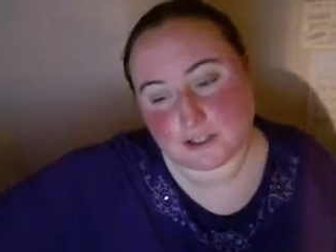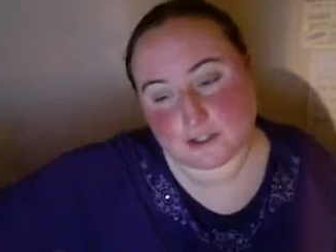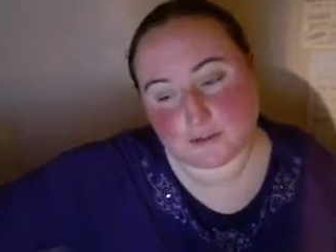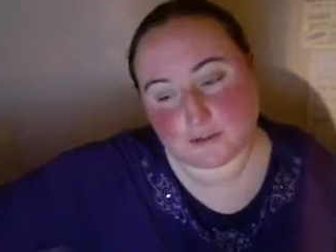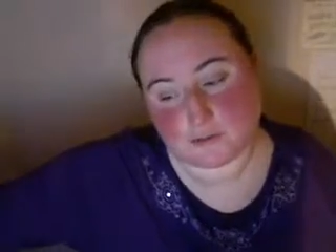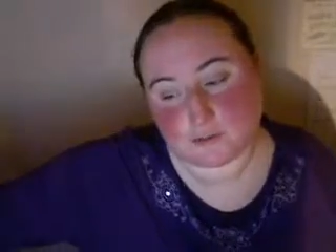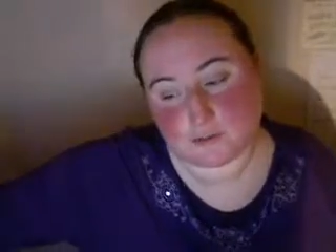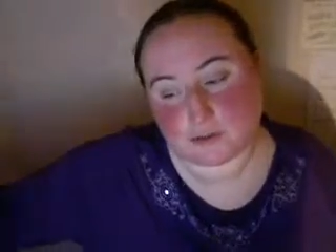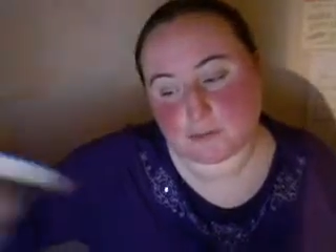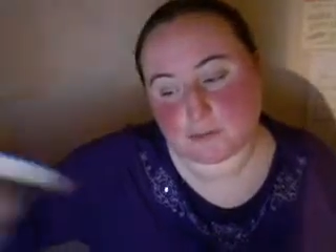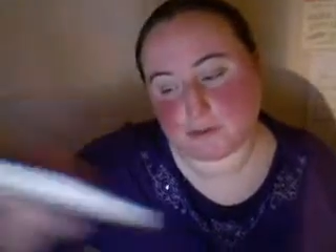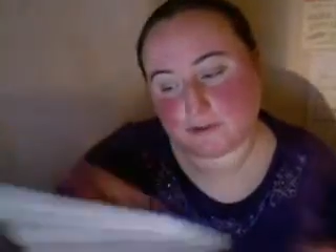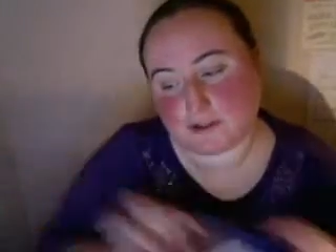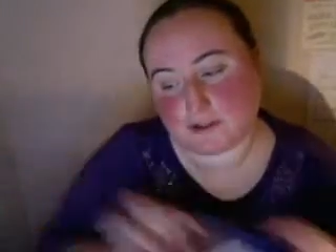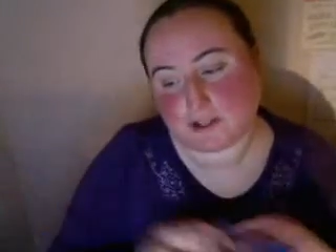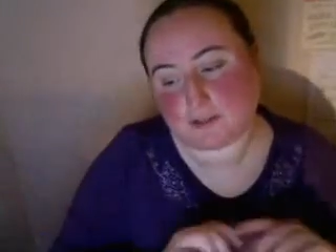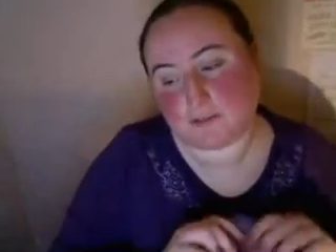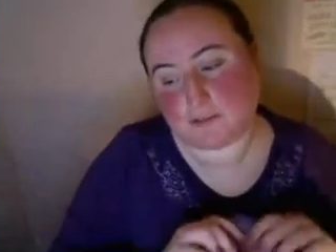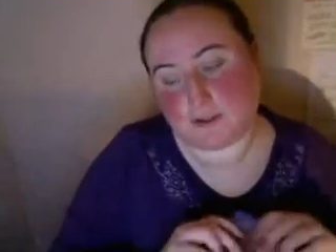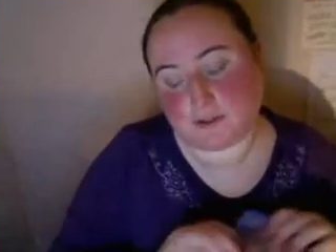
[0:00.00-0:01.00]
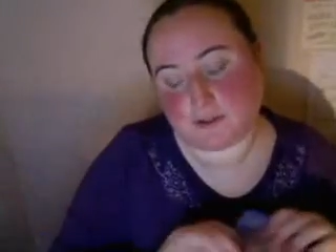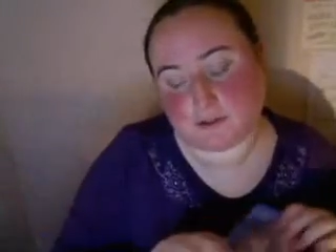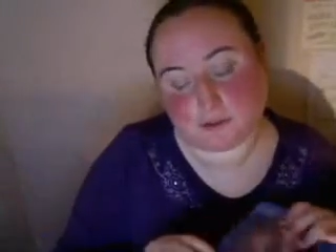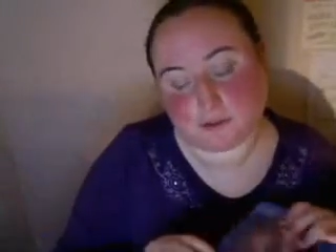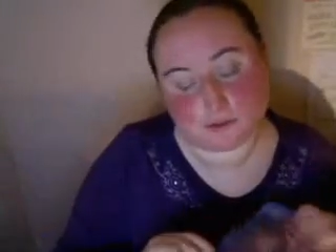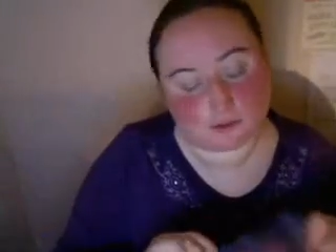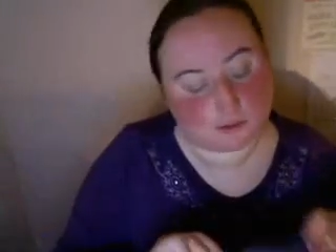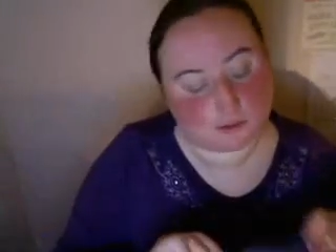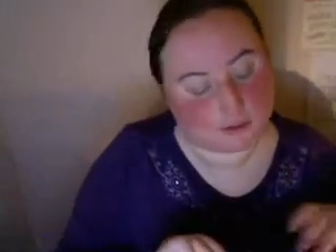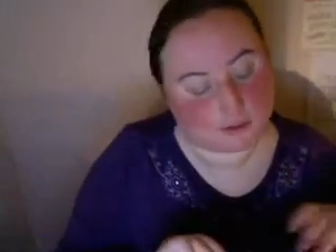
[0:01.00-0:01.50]
and that will probably take me
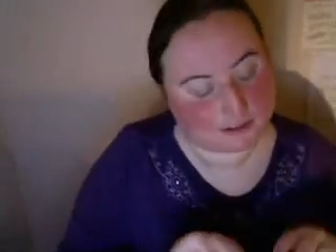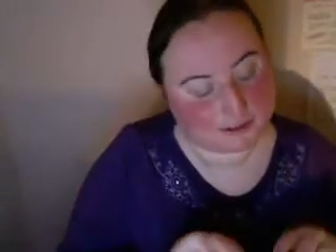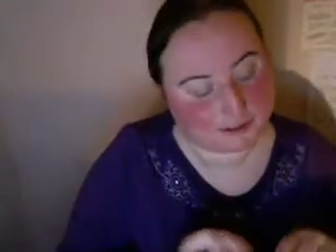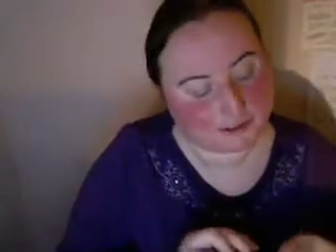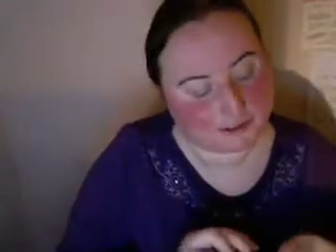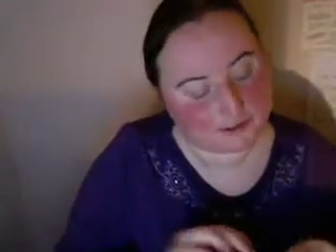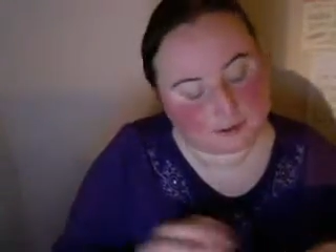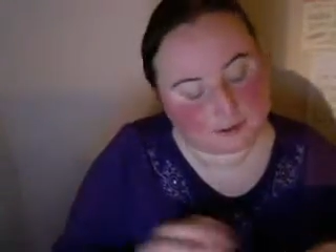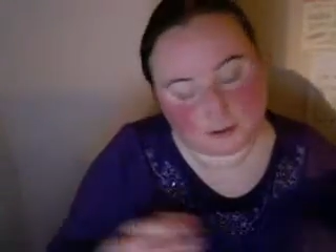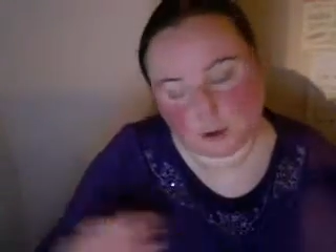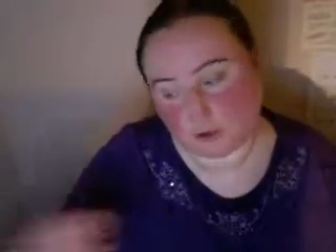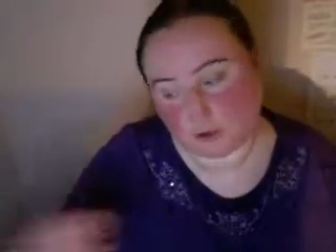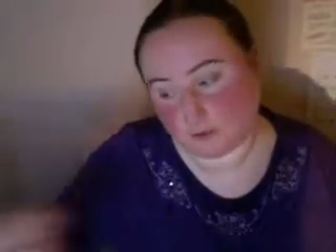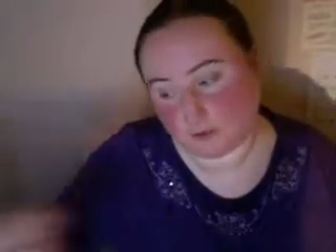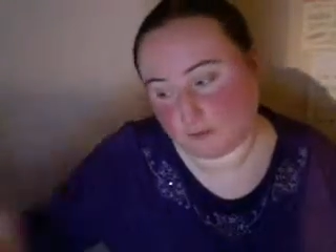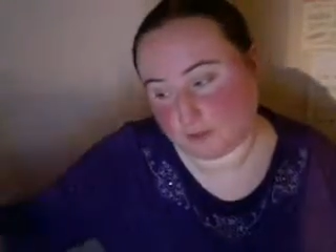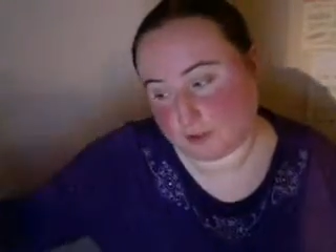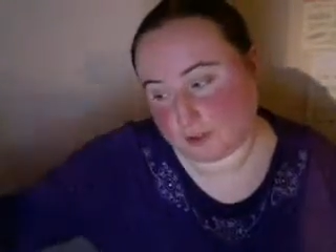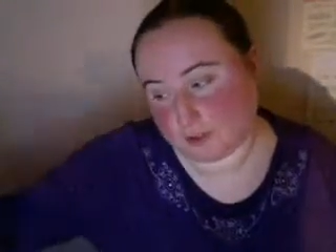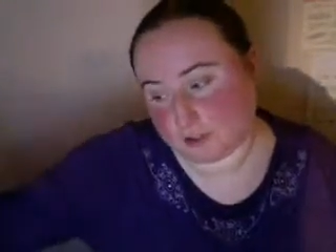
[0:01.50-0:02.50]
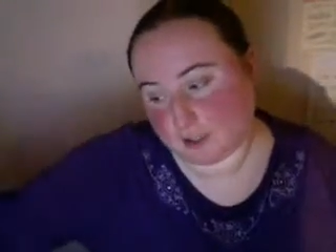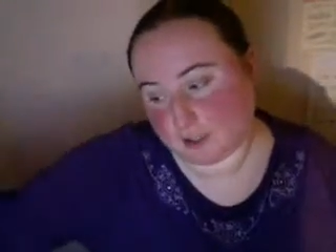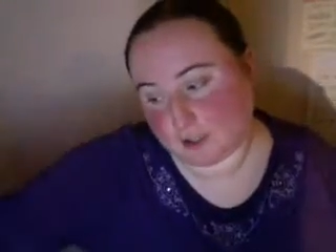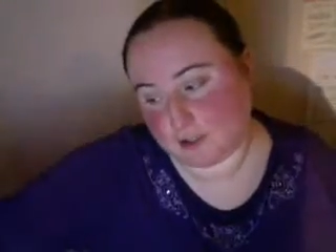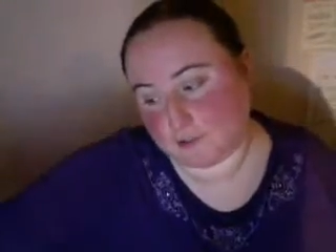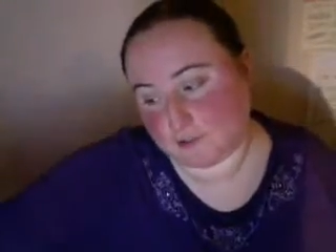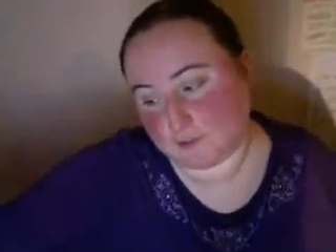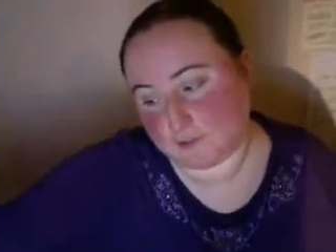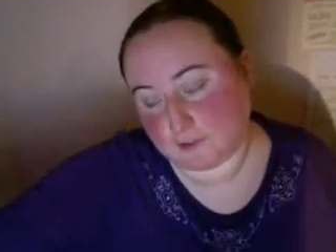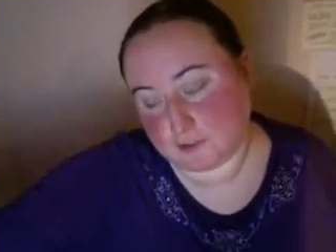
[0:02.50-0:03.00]
to at least hopefully the
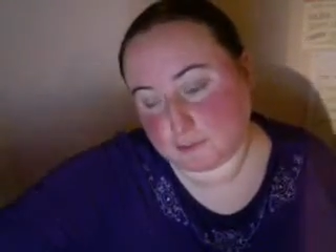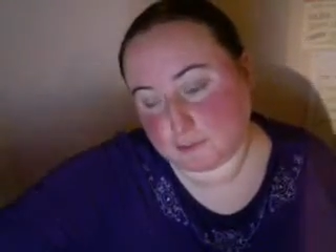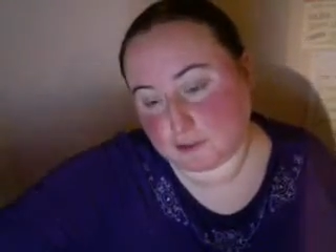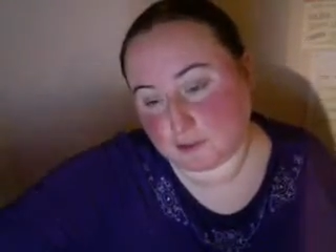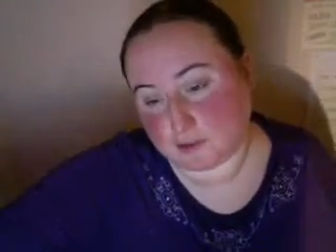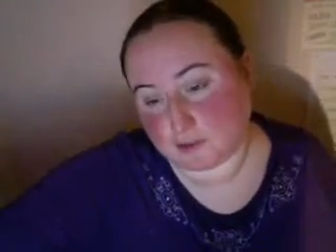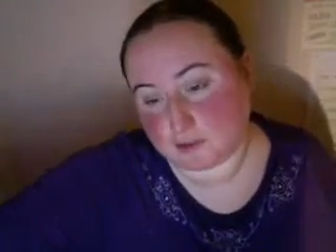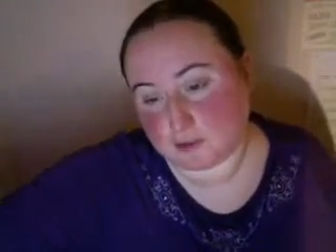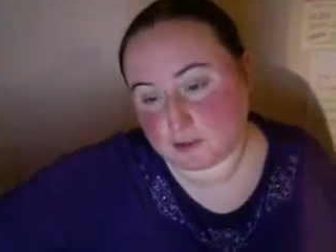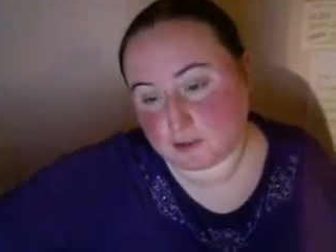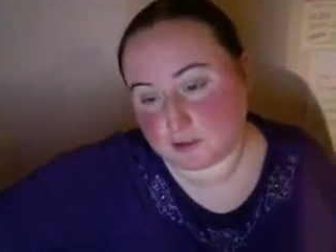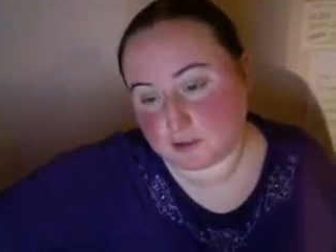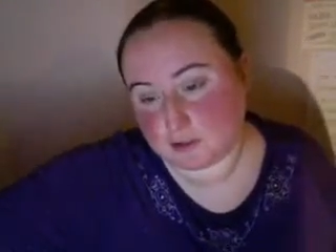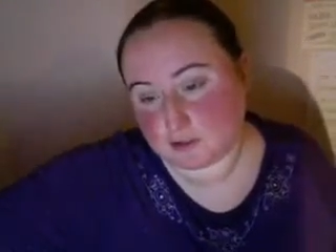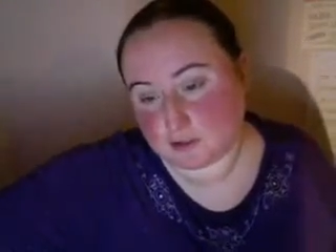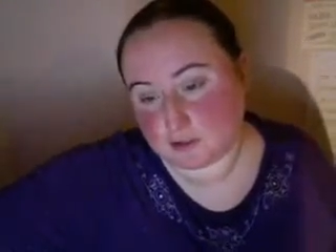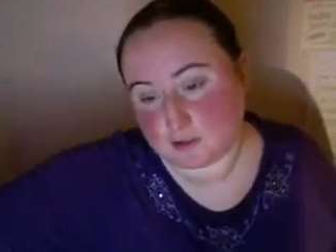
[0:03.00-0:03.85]
end of this month.